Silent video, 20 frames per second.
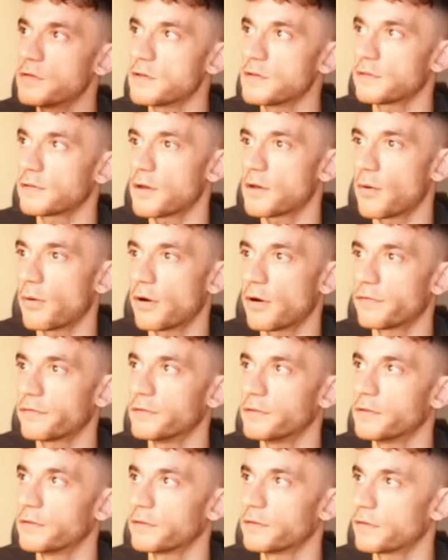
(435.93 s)
just go
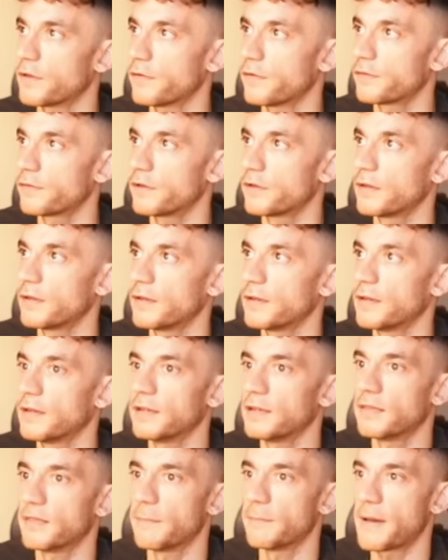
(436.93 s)
off and do stuff
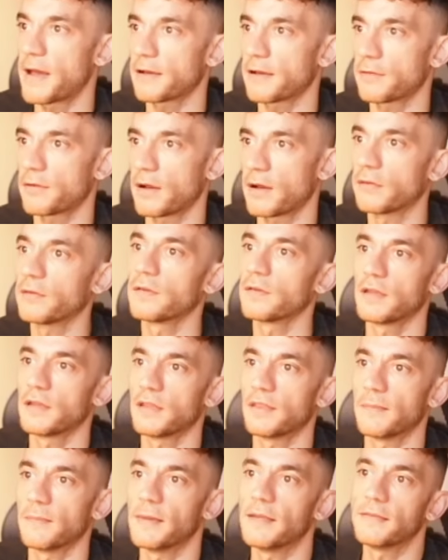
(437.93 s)
in the background
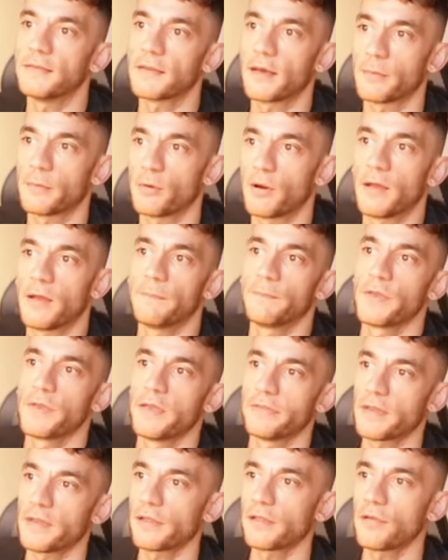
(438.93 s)
in the meantime, all right?
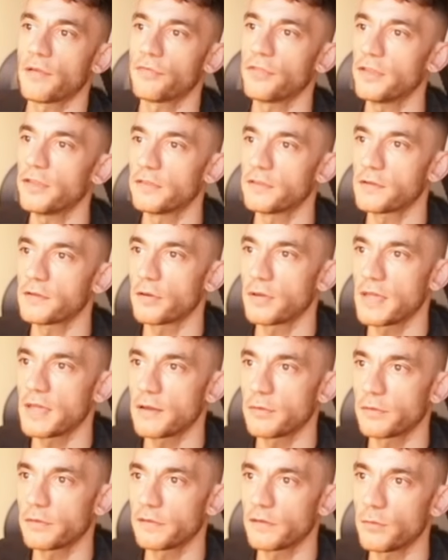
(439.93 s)
Now, the other thing to note
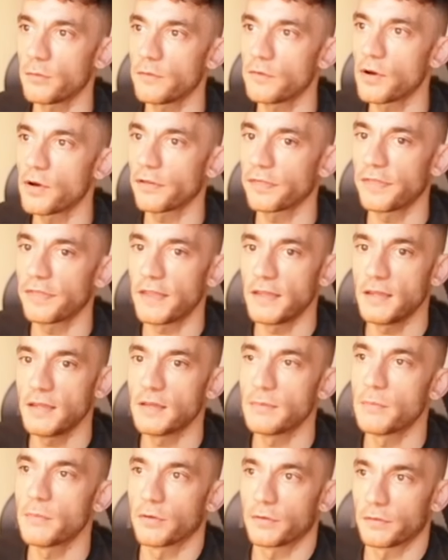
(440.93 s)
here is that we've got
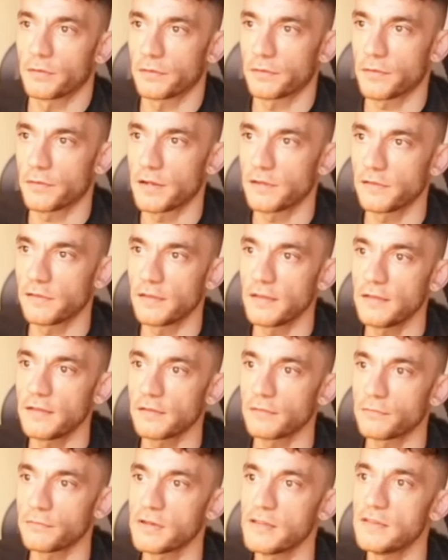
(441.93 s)
thinking models, right? So
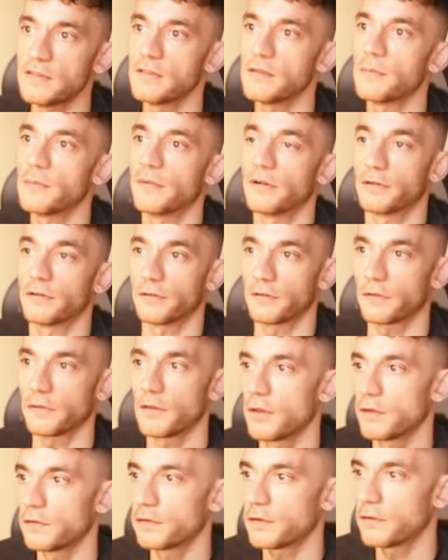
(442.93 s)
these are reasoning models.
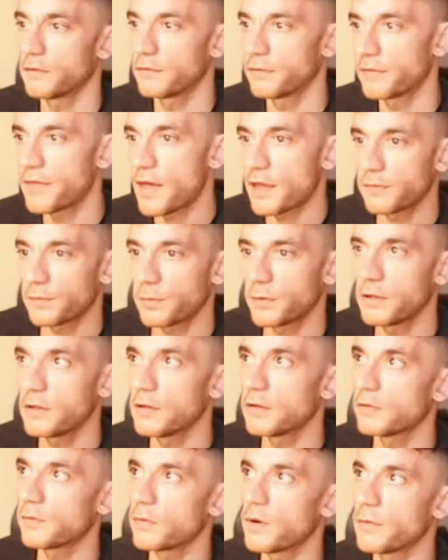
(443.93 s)
So that's pretty
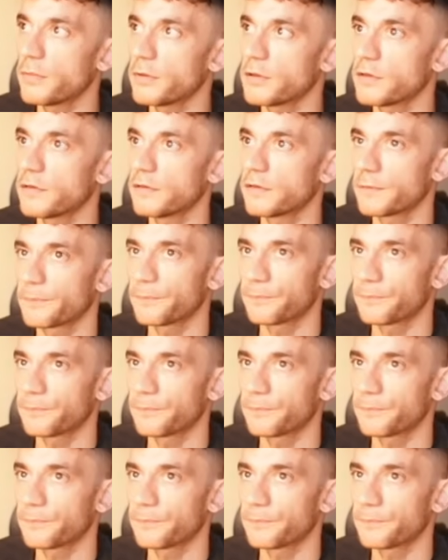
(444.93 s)
good as well, because